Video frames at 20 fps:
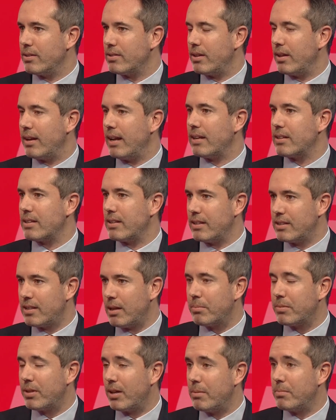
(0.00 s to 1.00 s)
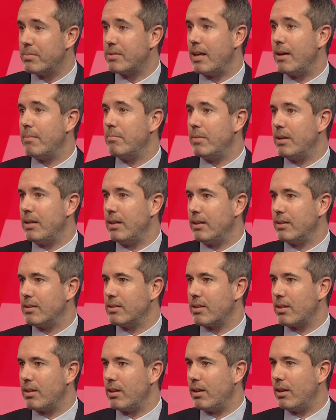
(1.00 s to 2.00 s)
and actually sometimes that
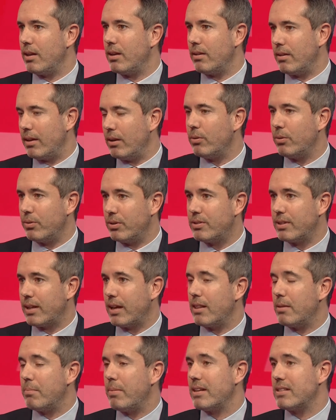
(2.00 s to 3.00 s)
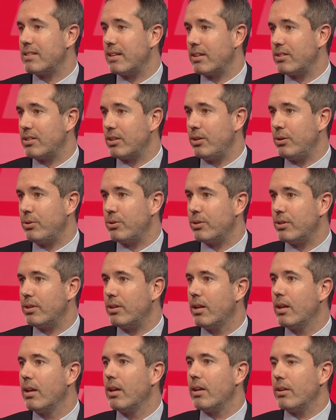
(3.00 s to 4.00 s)
means that in order to get the best
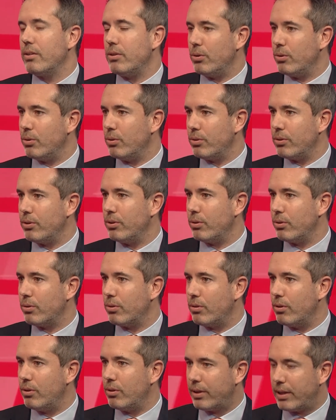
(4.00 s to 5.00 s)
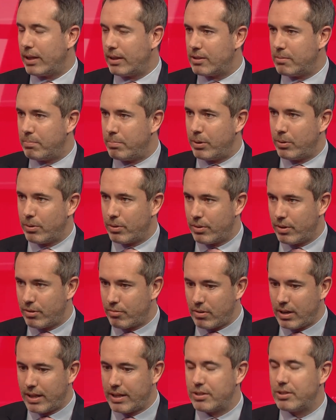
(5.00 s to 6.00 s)
execution, you're looking to build on the
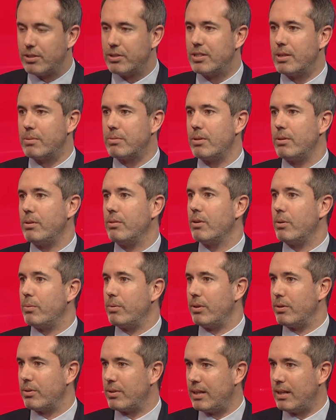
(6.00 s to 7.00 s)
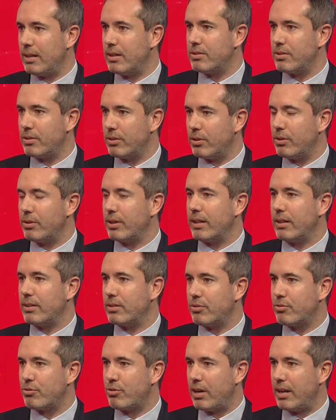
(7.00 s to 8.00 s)
relationships that you've got with your dealers, and you're looking to
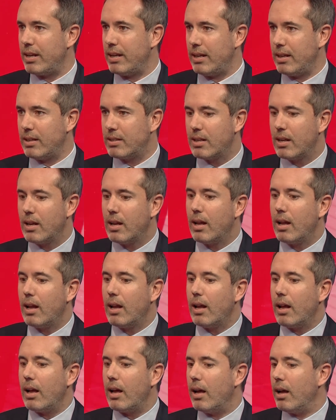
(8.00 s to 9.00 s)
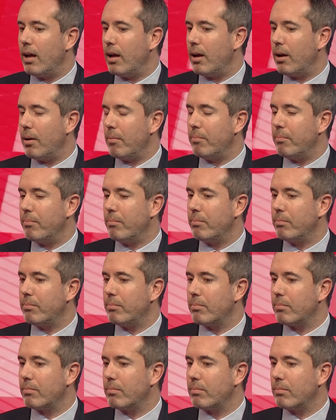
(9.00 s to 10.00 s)
trade in
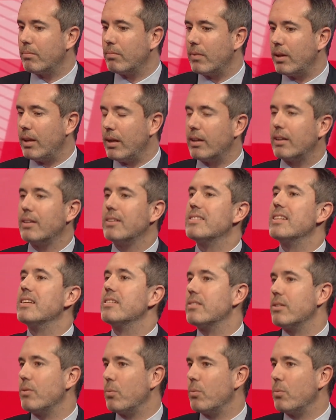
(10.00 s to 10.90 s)
a consistent